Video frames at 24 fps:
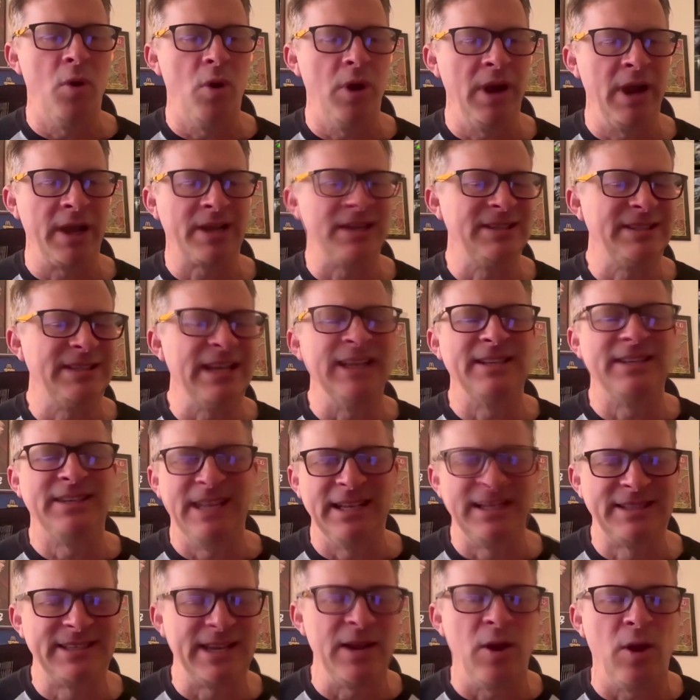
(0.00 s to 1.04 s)
like I said, I
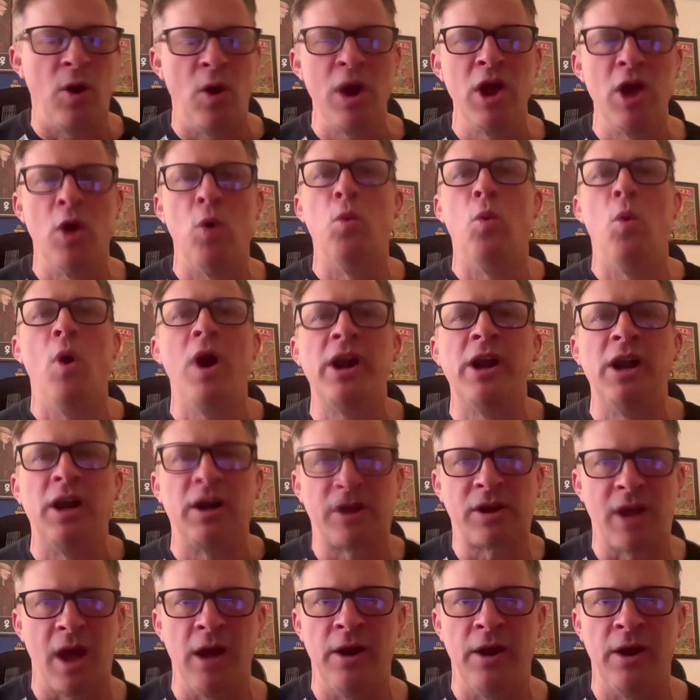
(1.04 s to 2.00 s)
did say oil, water